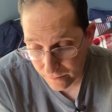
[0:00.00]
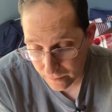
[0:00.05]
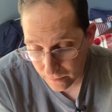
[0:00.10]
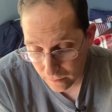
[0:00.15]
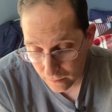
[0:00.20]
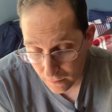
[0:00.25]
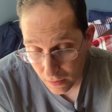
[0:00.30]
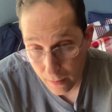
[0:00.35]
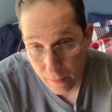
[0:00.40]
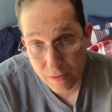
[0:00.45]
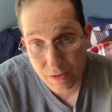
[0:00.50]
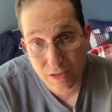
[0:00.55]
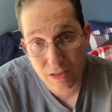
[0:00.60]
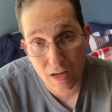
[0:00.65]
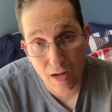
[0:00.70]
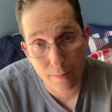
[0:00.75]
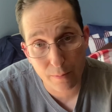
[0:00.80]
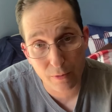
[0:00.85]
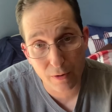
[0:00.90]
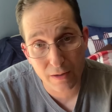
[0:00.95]
I'm going to
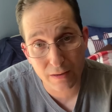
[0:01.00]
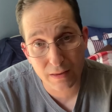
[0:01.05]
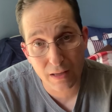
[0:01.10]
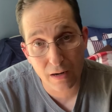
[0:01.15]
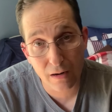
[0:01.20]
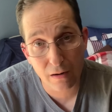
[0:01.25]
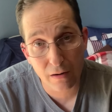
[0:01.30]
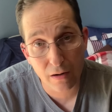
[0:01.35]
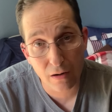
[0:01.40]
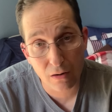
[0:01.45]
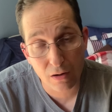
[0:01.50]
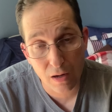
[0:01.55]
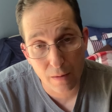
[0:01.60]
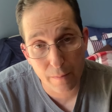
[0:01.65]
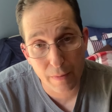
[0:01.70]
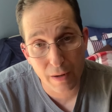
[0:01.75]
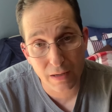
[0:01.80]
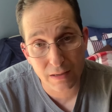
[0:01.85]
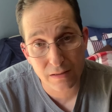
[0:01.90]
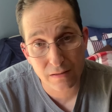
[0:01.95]
stop right there, and I'll
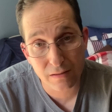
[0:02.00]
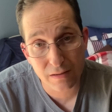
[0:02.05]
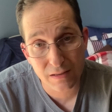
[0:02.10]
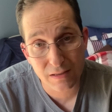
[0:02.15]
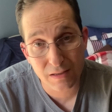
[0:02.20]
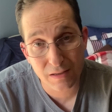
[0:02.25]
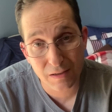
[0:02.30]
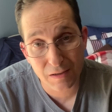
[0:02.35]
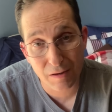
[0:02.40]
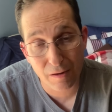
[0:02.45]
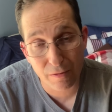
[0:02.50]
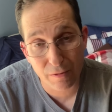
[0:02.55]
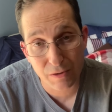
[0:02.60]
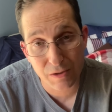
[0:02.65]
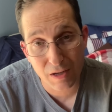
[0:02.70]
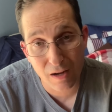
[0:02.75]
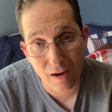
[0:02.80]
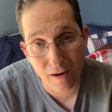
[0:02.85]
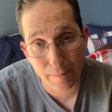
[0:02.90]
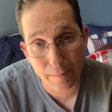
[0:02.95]
come back to this at another
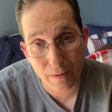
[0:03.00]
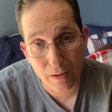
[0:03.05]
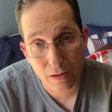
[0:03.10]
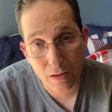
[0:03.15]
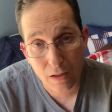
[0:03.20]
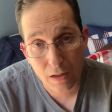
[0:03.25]
time.